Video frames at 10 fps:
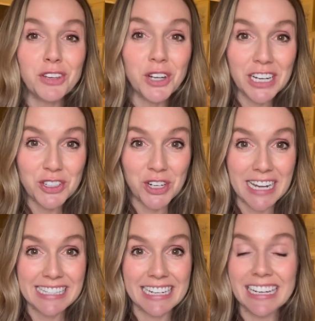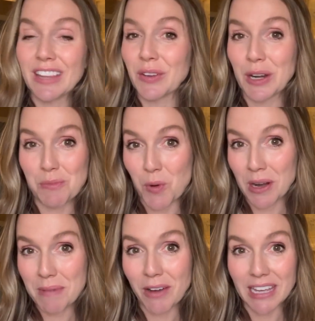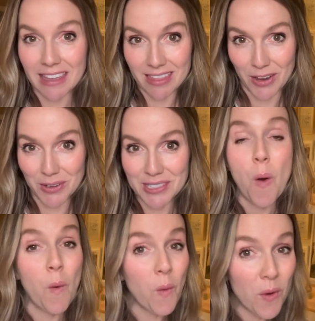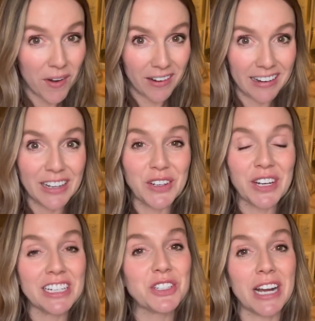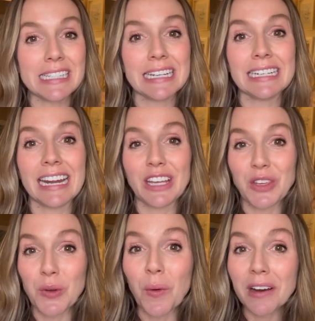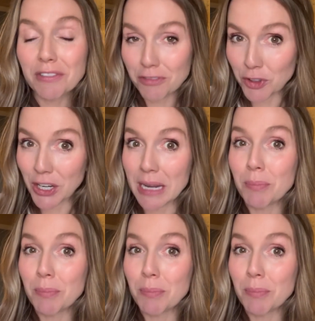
you're interested in learning more about Ethos or you're interested in getting your free